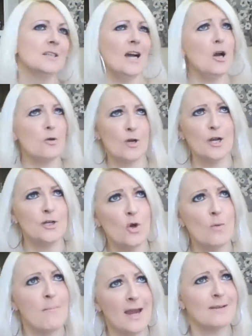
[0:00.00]
How can
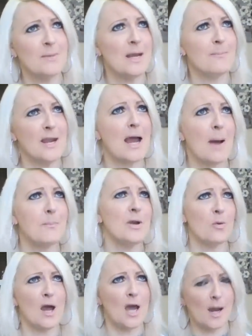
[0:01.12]
you make me be happy
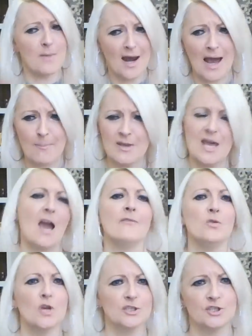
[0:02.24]
when I'm not happy? Have
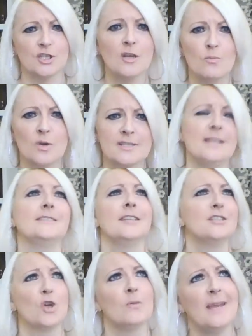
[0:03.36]
you not seen what they
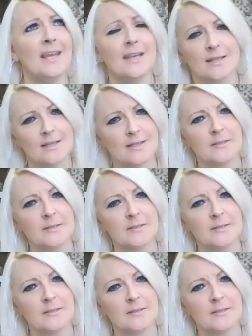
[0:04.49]
did to me?